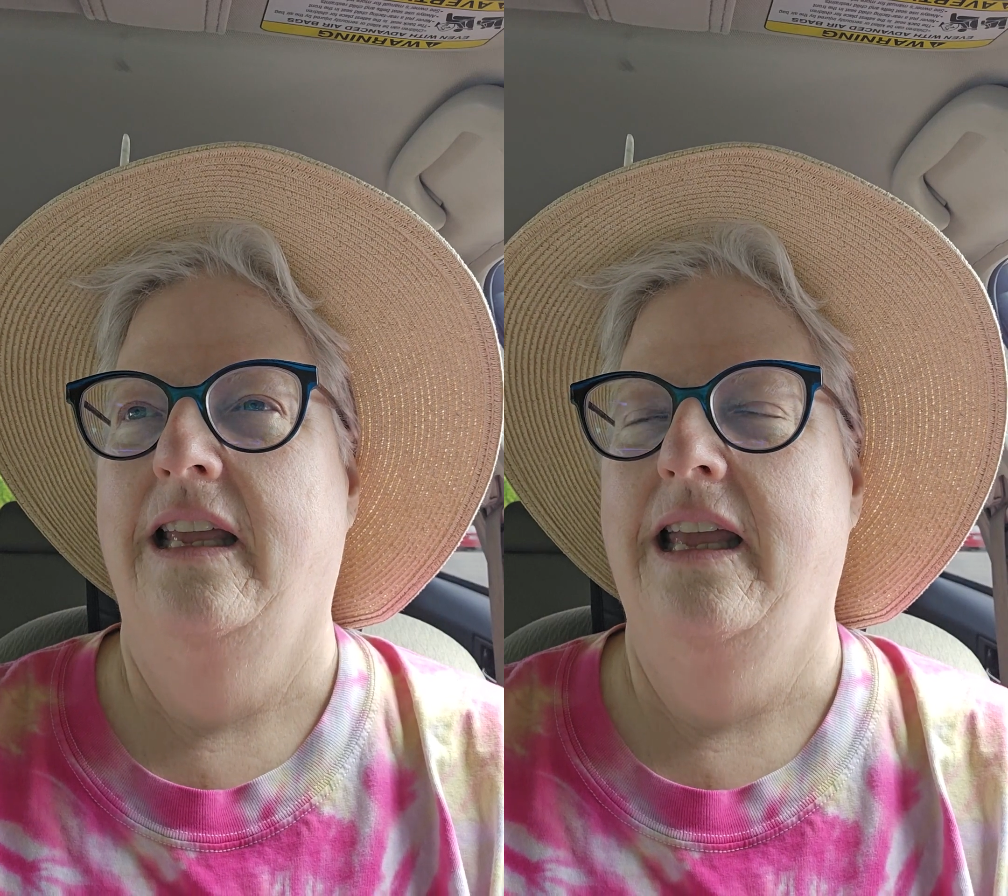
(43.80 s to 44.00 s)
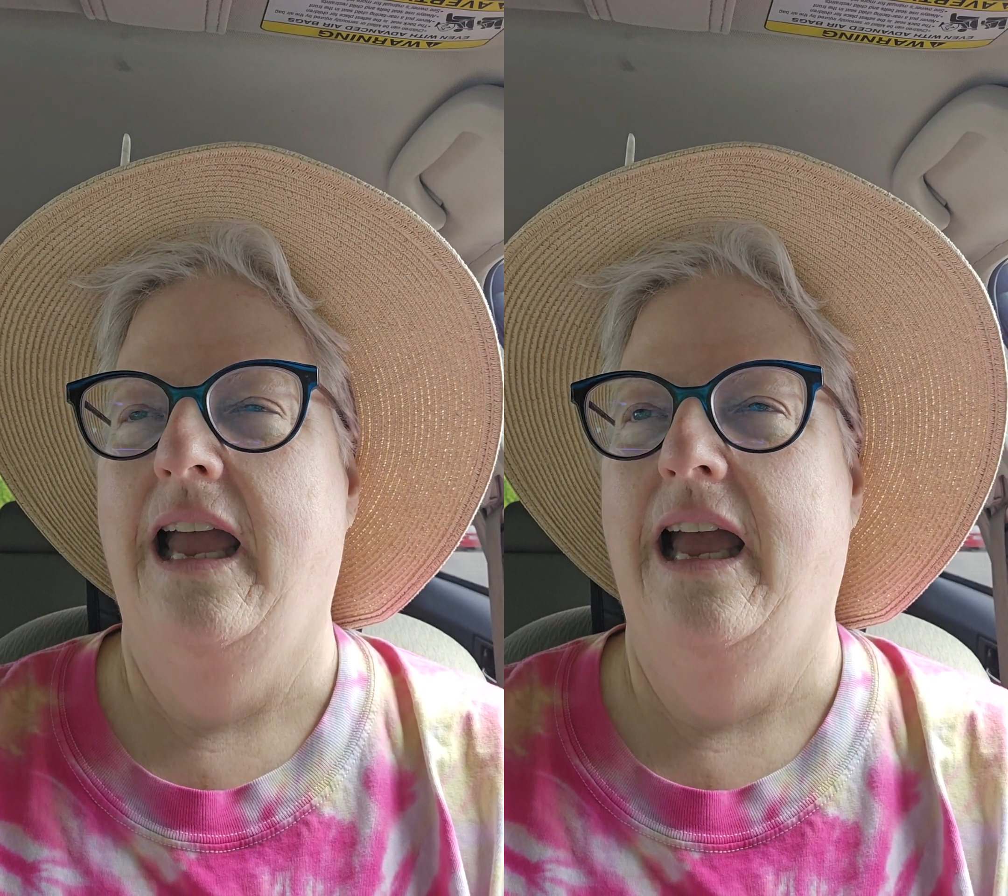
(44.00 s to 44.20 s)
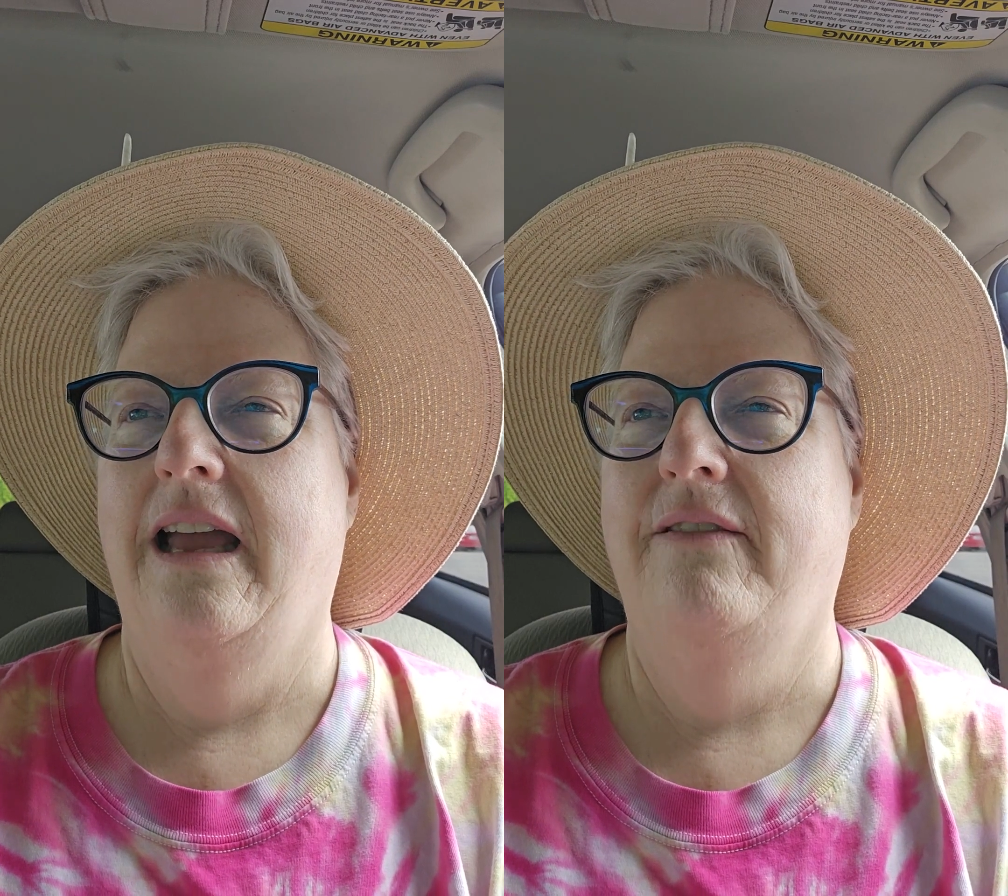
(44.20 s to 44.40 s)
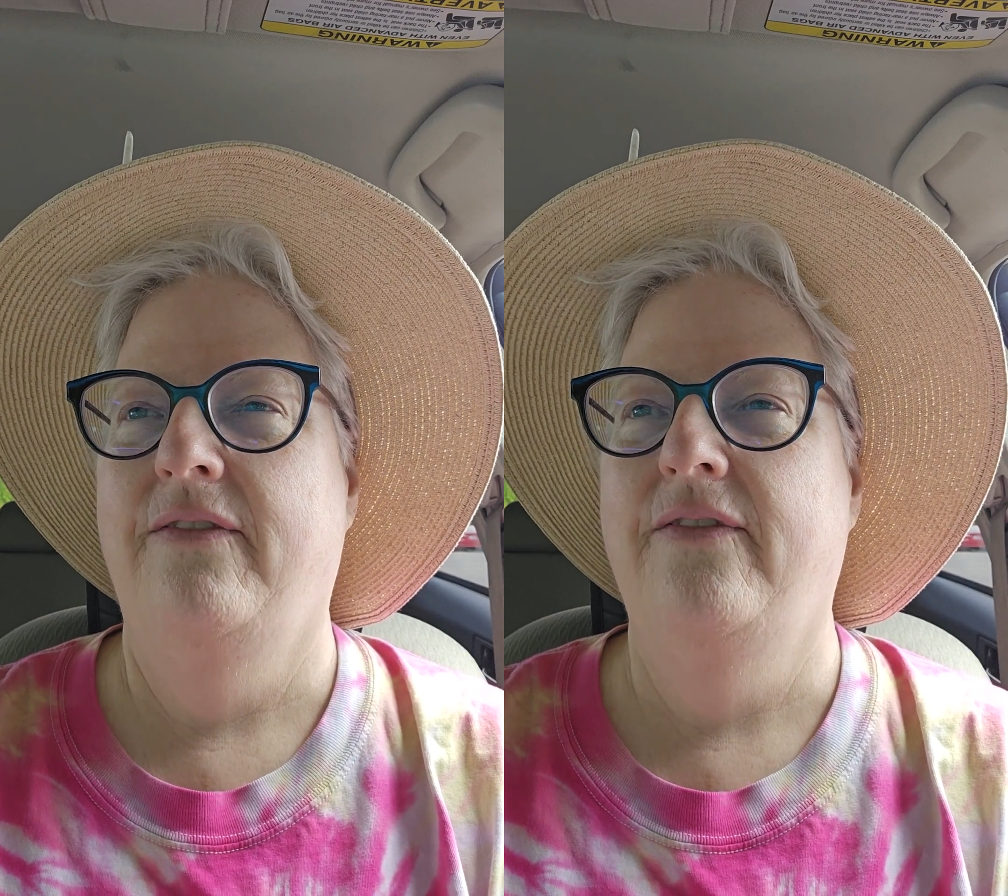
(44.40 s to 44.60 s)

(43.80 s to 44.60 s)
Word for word: yeah, it